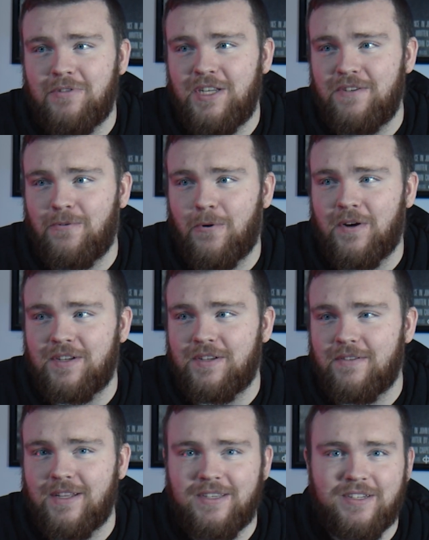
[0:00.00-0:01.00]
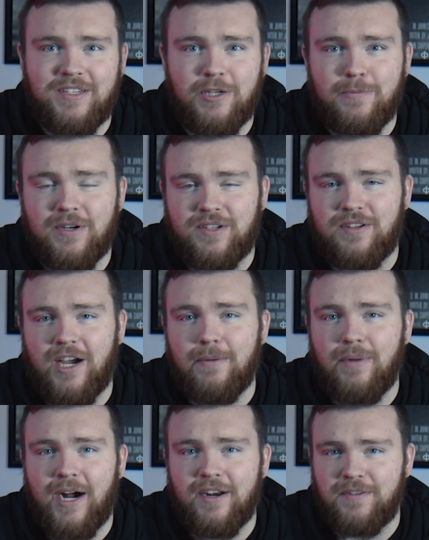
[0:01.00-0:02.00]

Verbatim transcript: release for us and let the Steelbook slide by,